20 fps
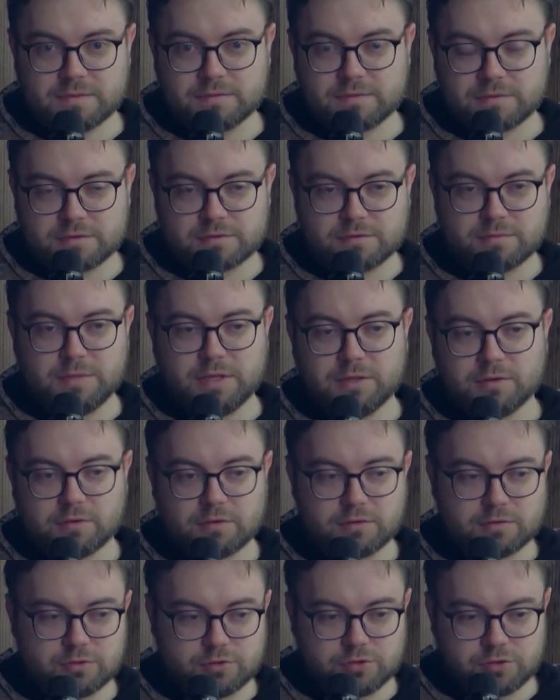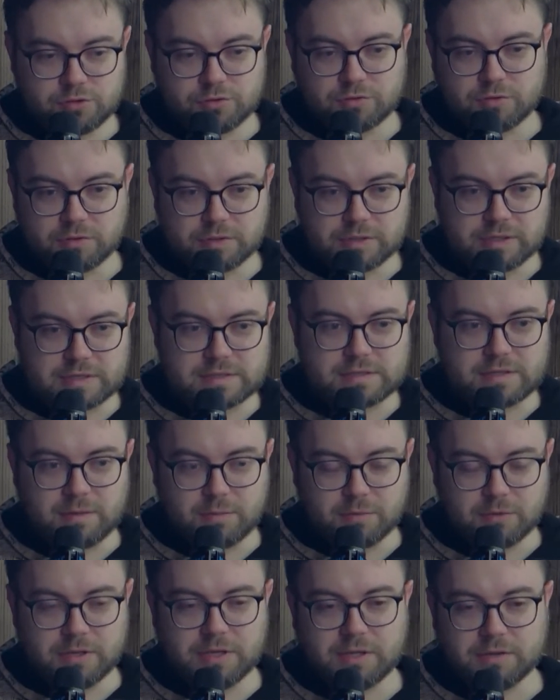about the
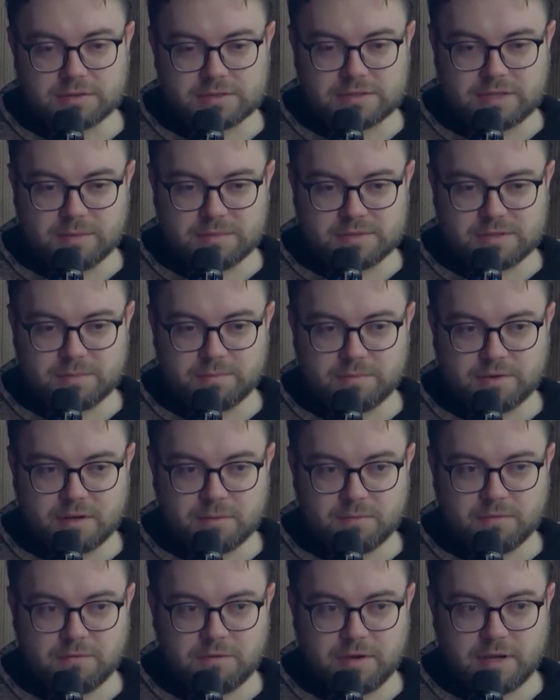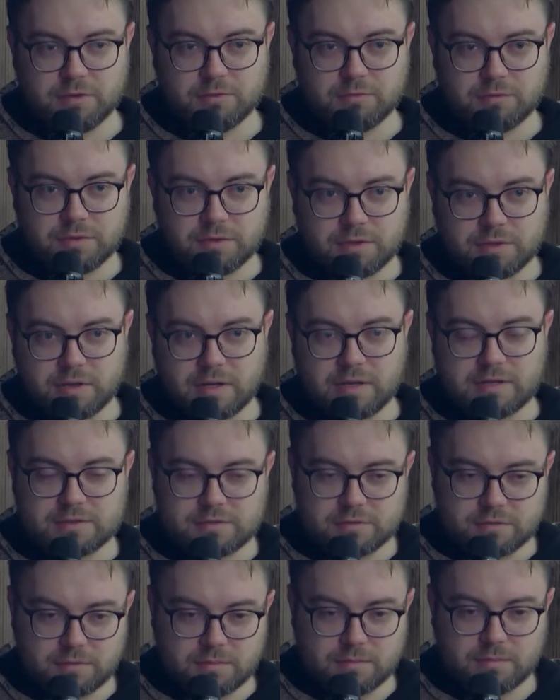captive
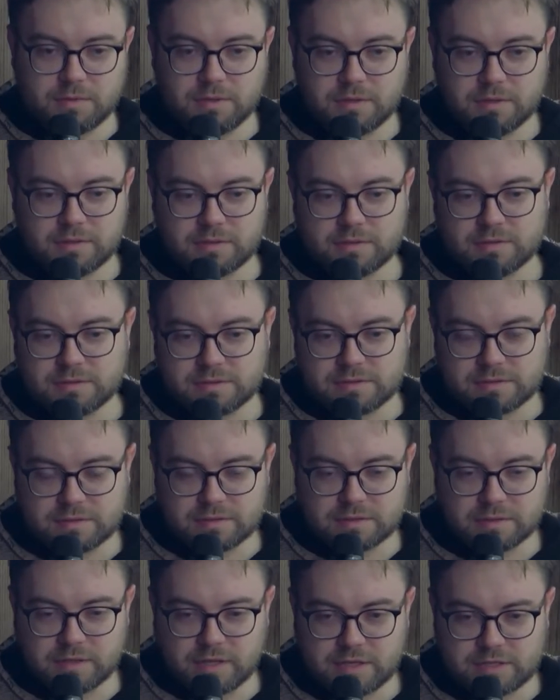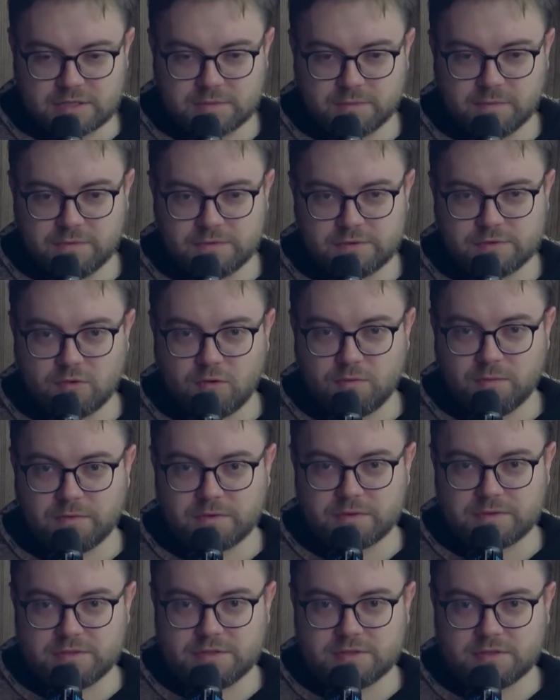foreigners. The
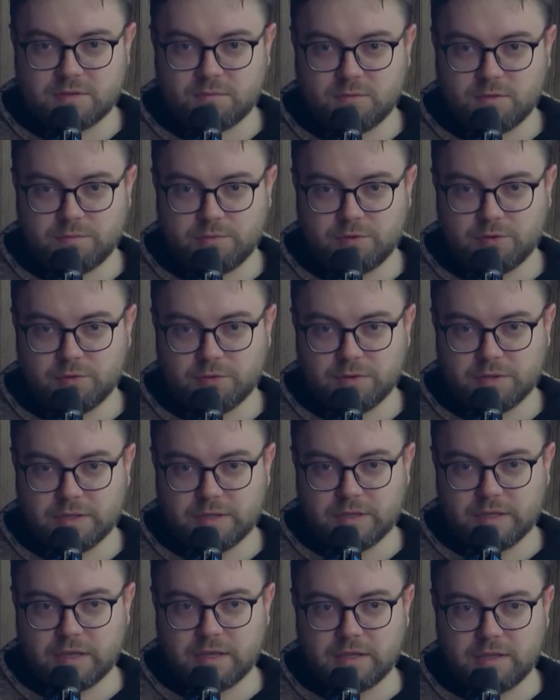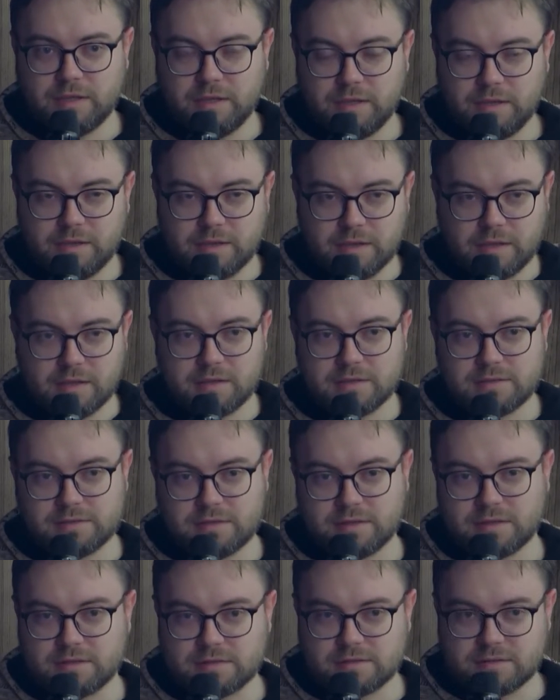foreigners are staying with the
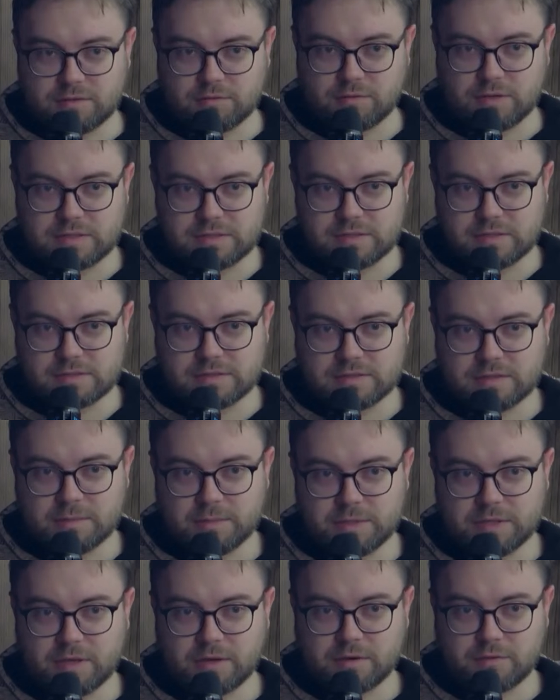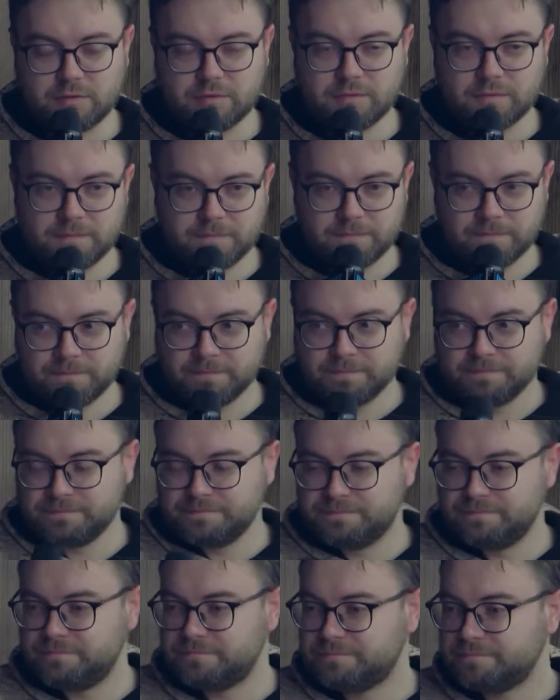Ukrainian military in Russian captivity.
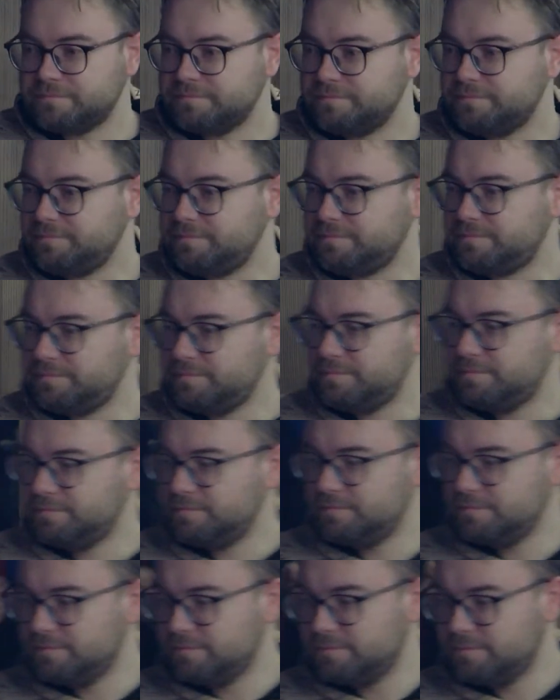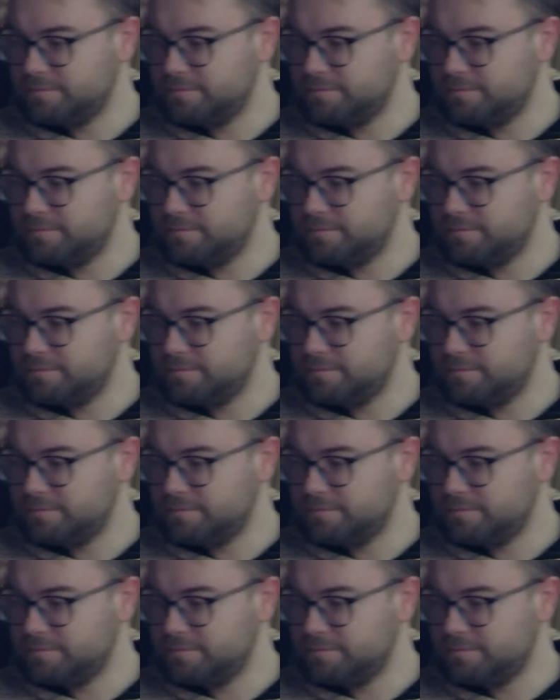What is the situation about